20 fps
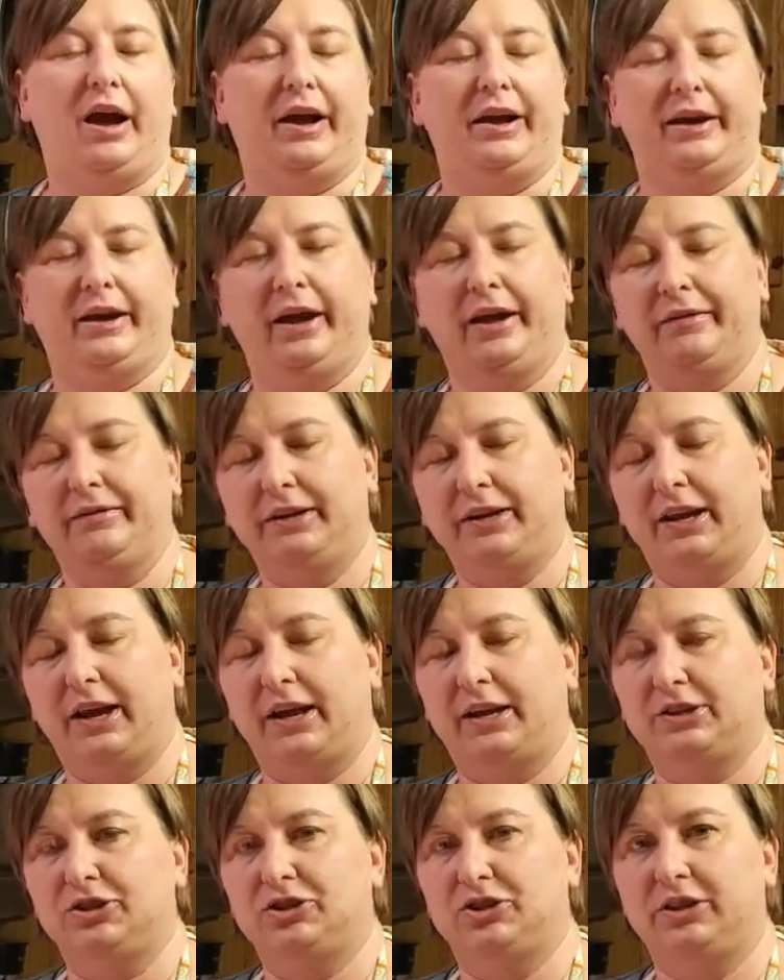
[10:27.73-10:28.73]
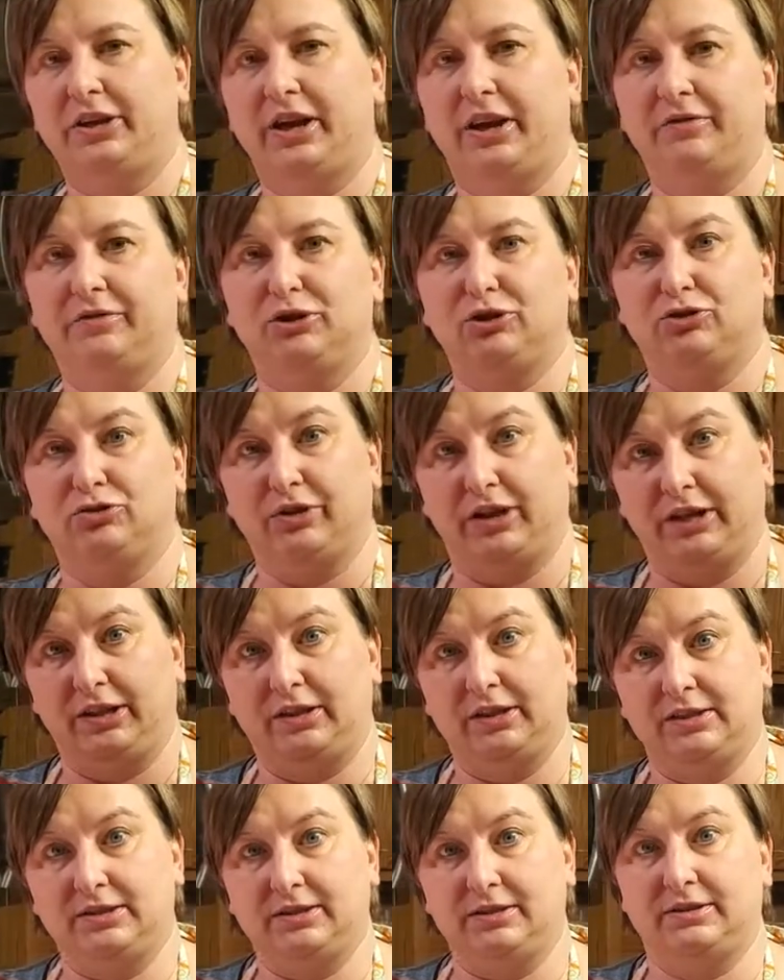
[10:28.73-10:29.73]
I haven't actually ever drank
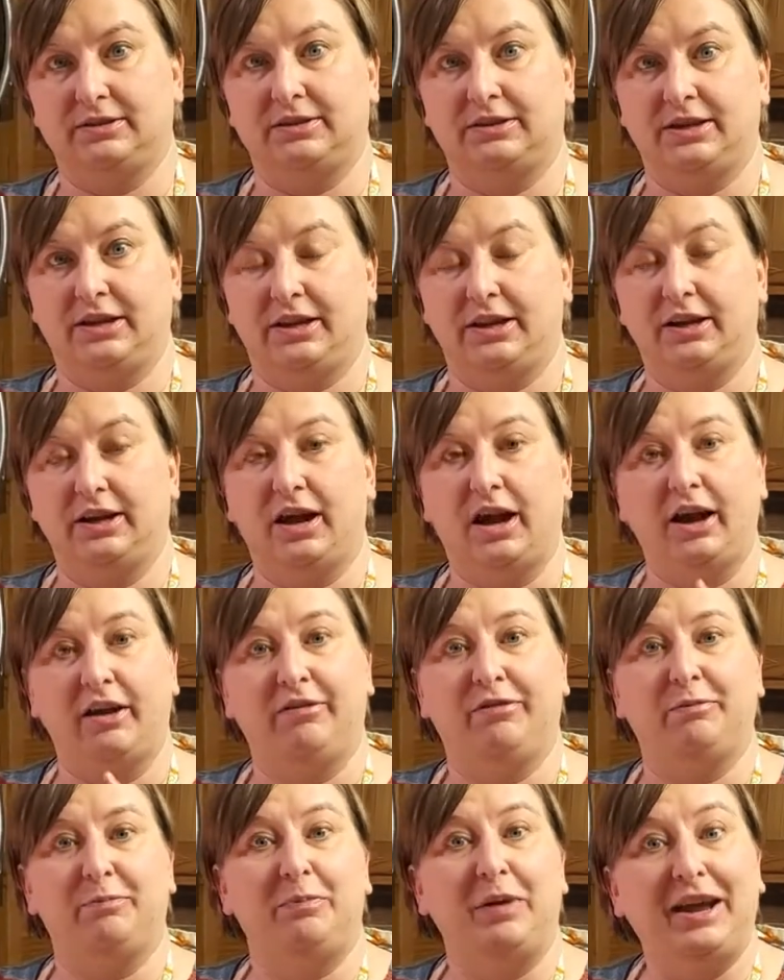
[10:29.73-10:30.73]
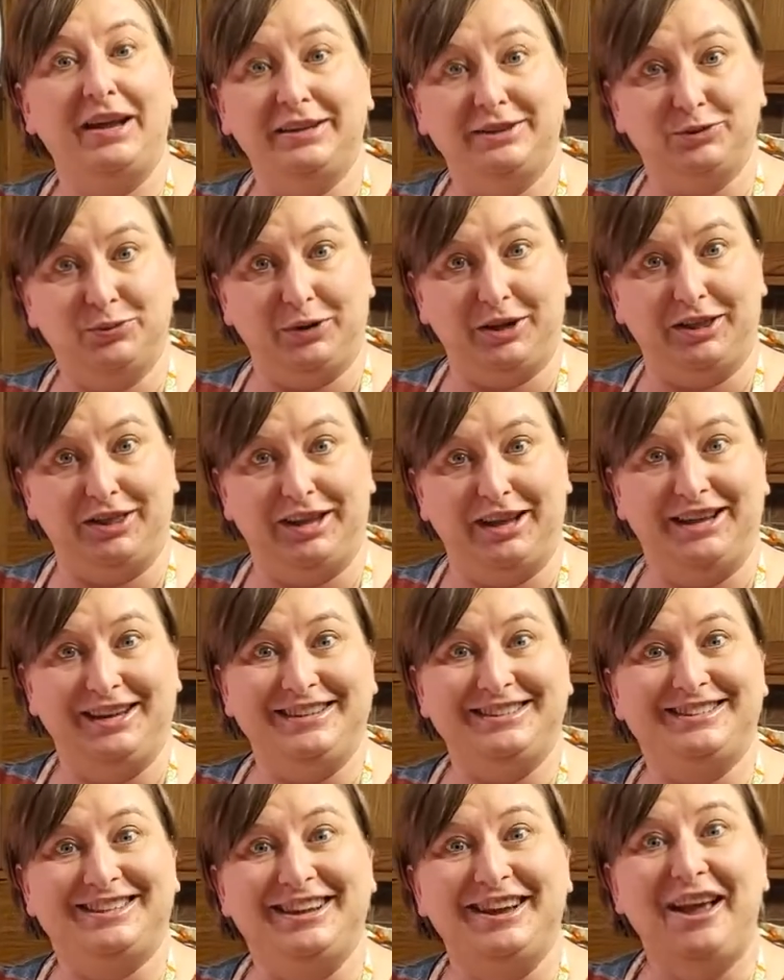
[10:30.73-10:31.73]
this as tea. I have baked with
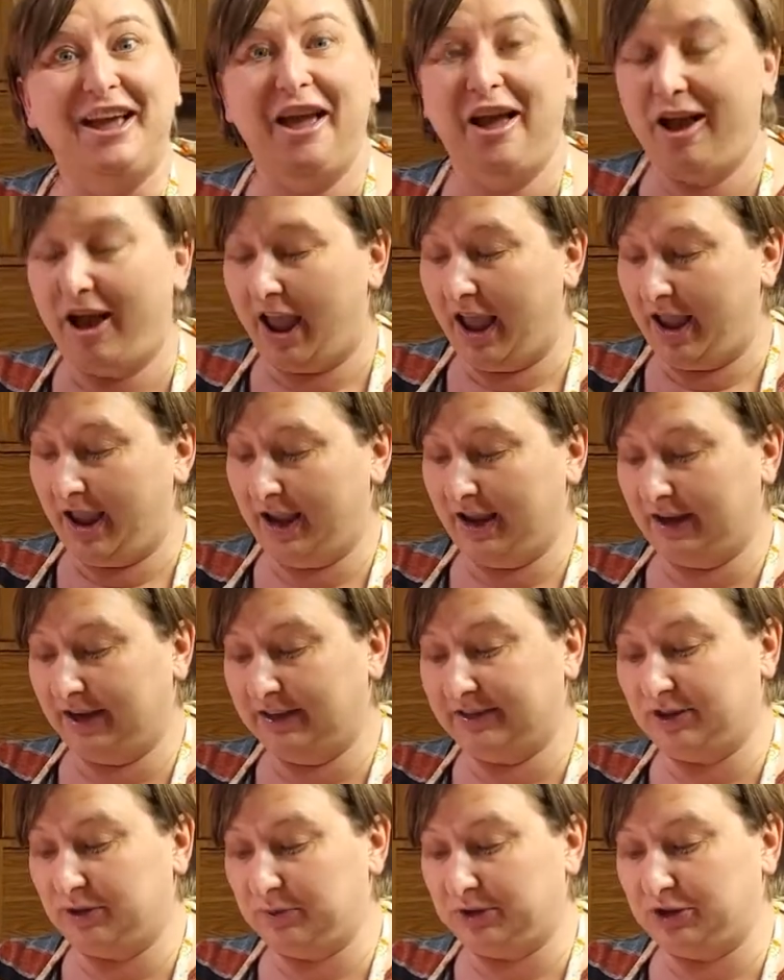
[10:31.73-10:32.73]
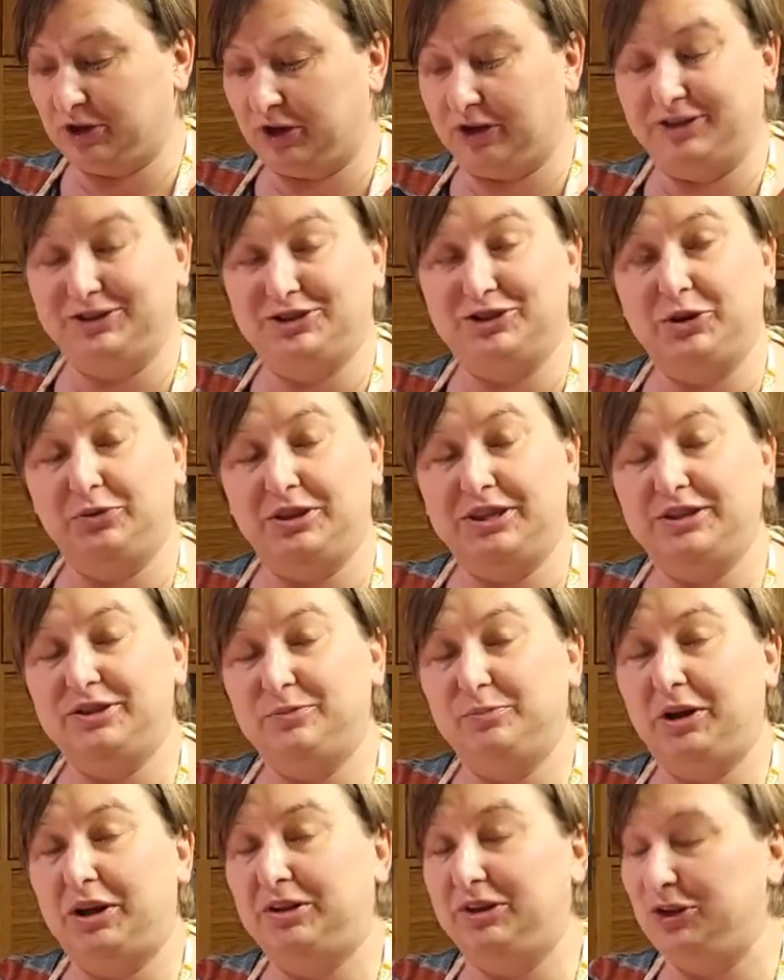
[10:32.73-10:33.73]
it and it's almost gone. So this
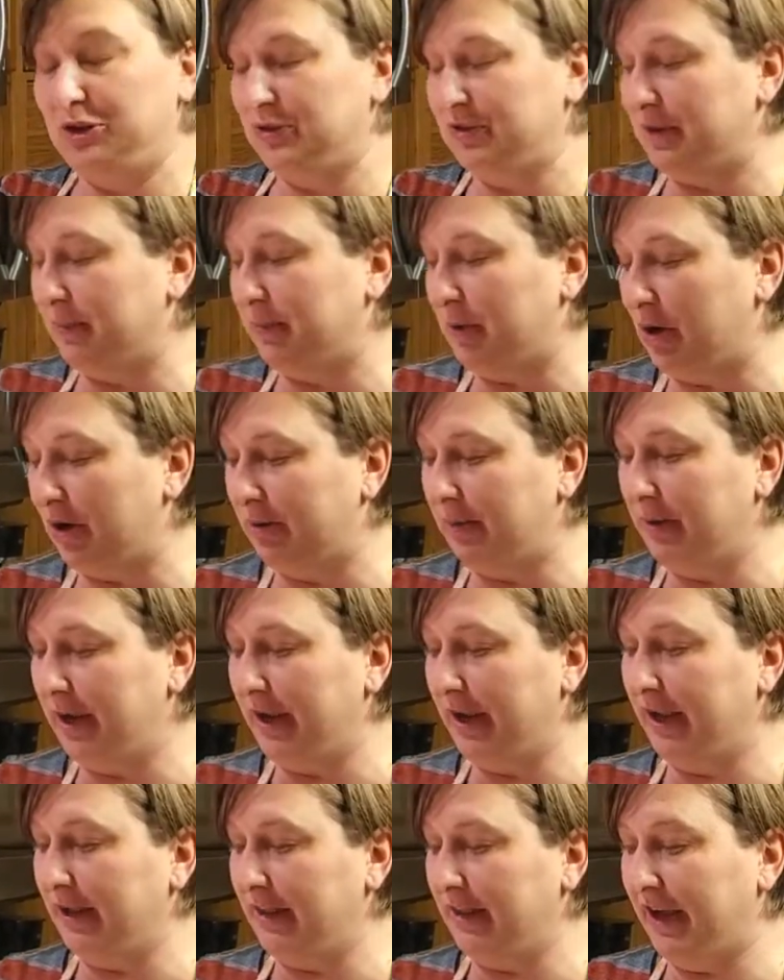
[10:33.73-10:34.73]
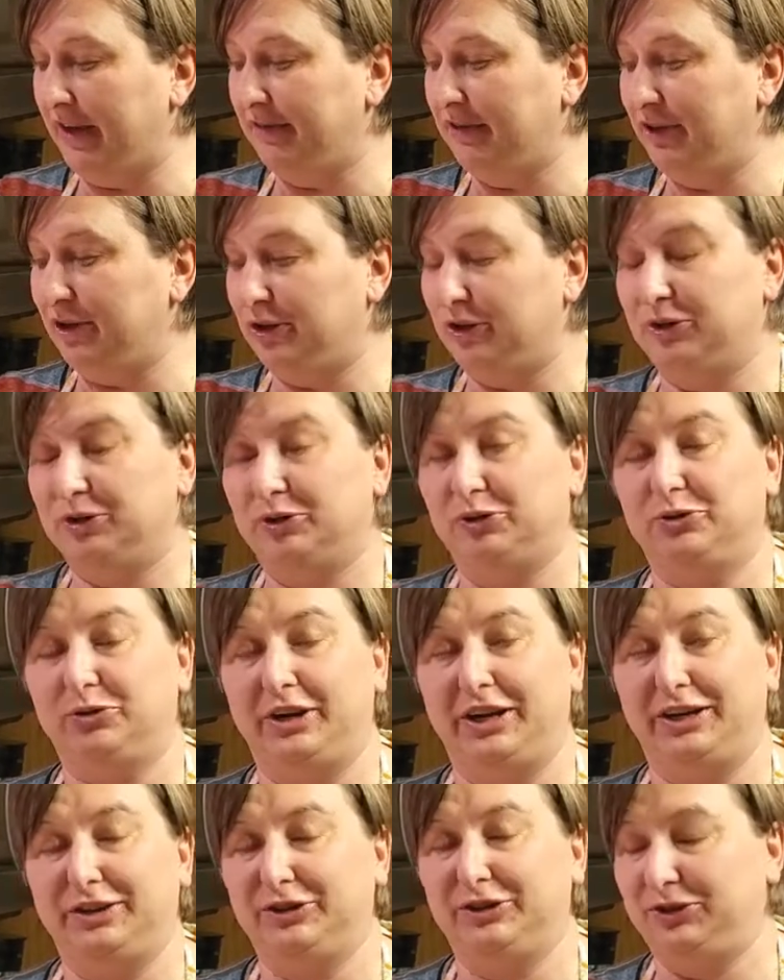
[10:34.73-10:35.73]
will probably use up all my Lavender Earl
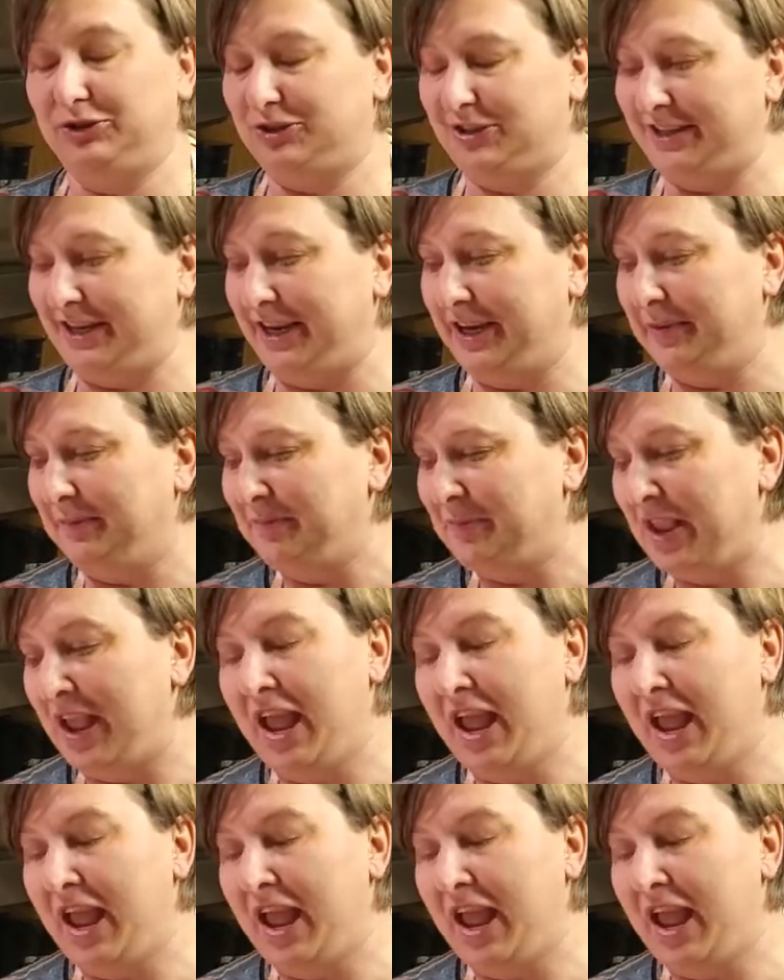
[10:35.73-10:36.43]
Grey tea.